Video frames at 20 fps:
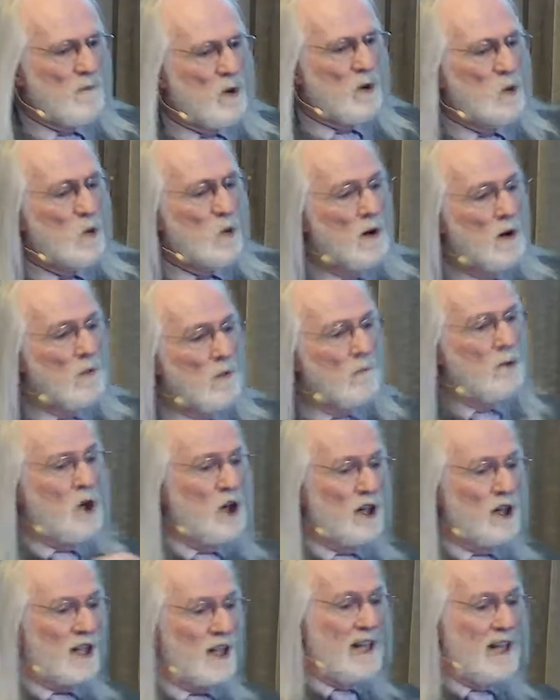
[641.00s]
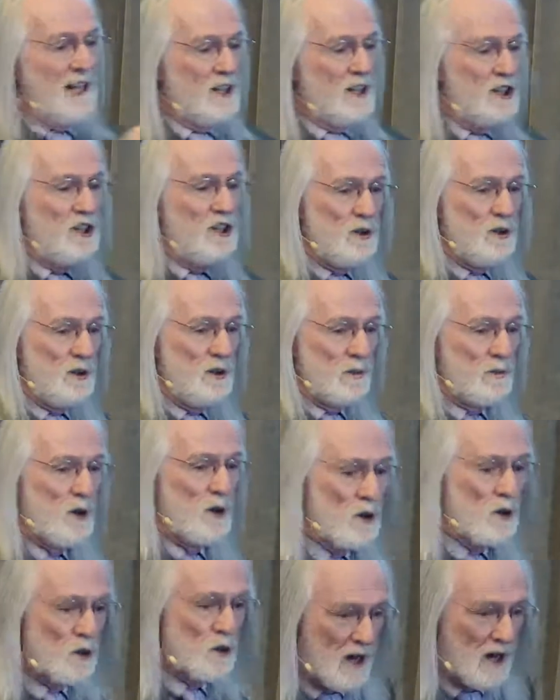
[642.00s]
will put into the
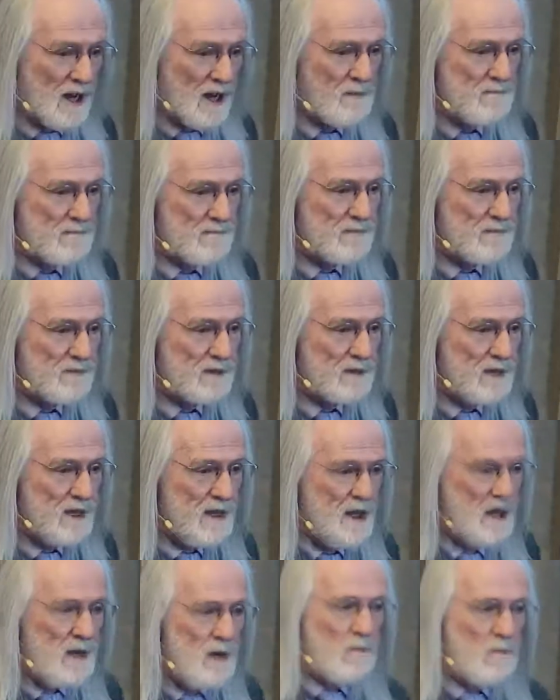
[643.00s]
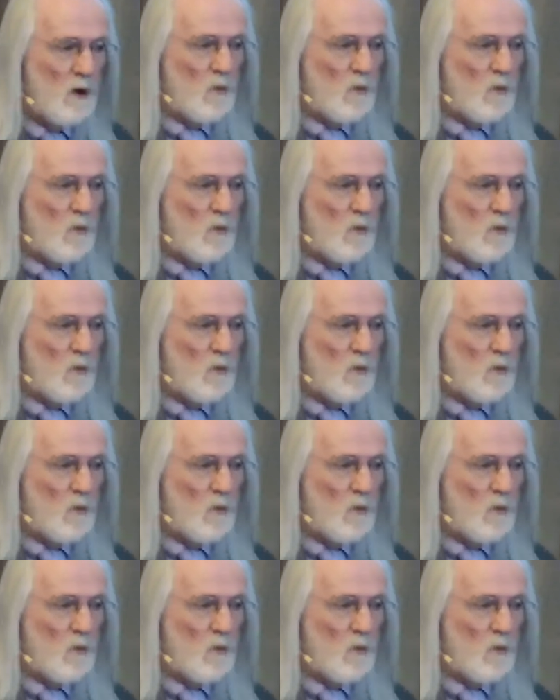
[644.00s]
program, but